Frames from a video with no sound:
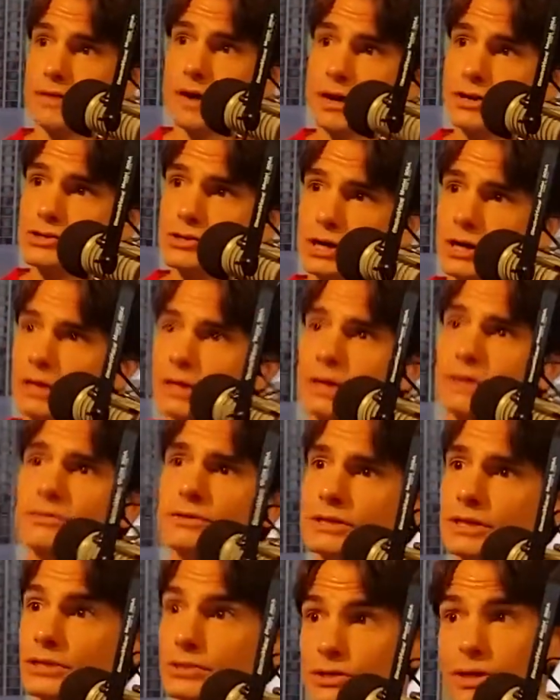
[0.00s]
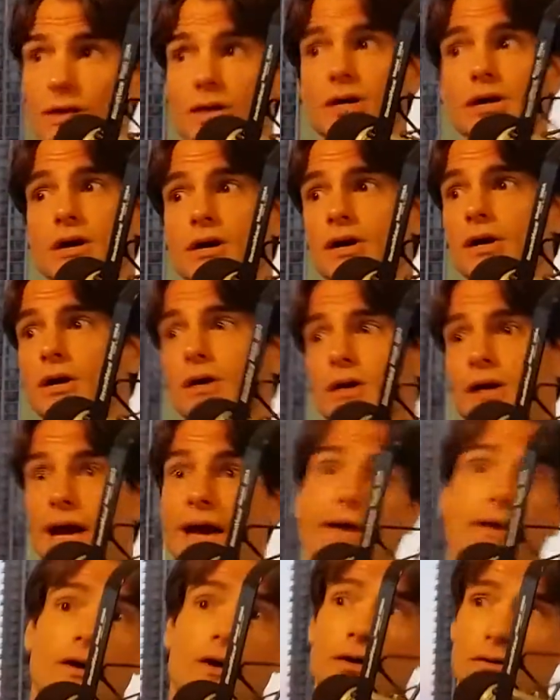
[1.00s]
fire truck and everything. So,
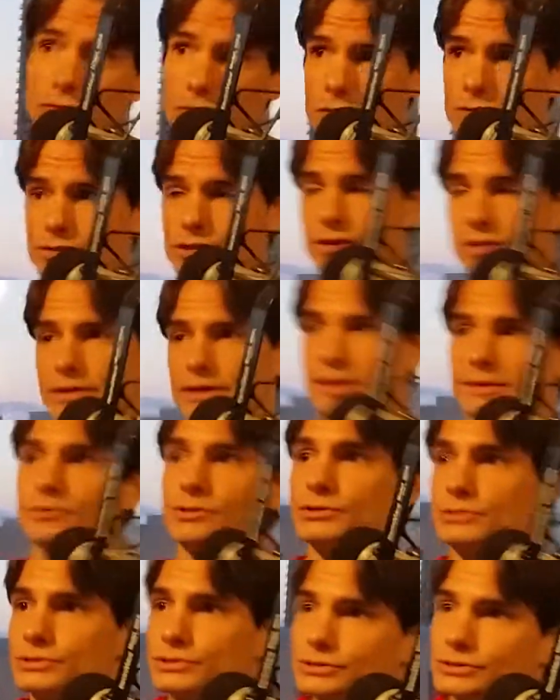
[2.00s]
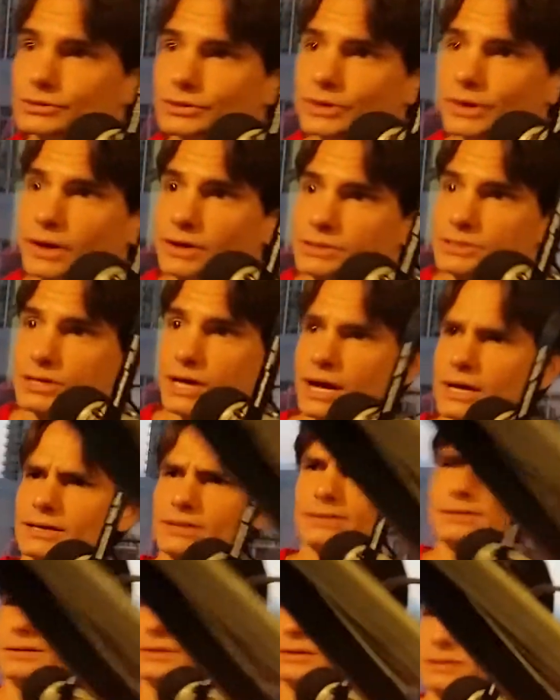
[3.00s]
and of course all the neighbors, outside,
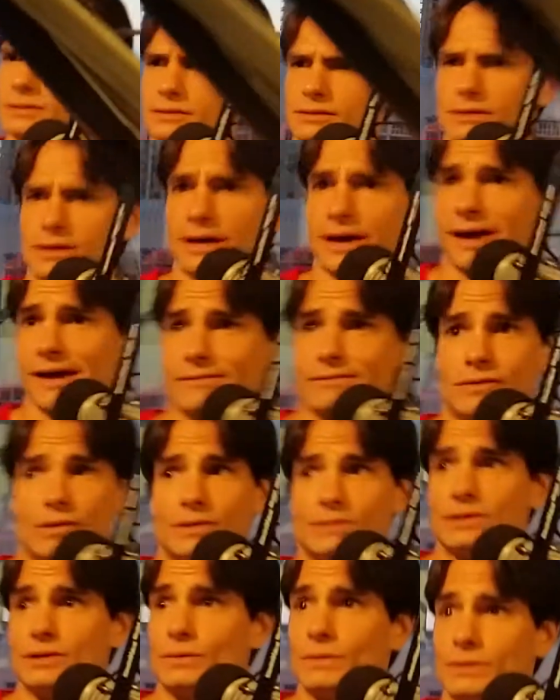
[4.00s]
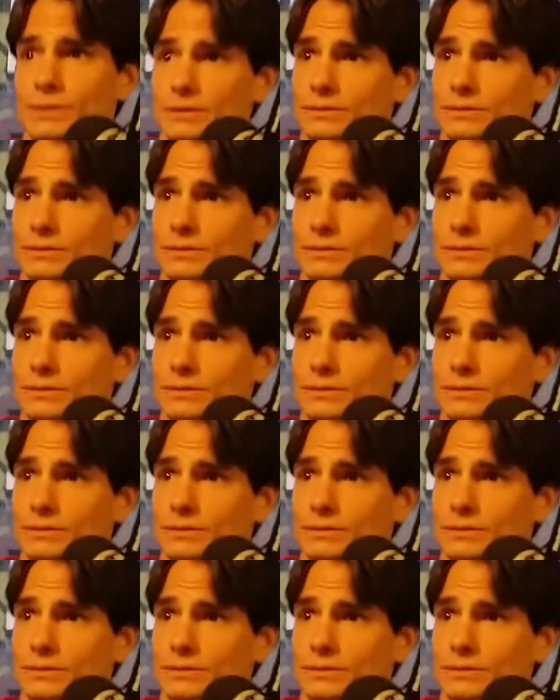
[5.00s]
and I have no idea what.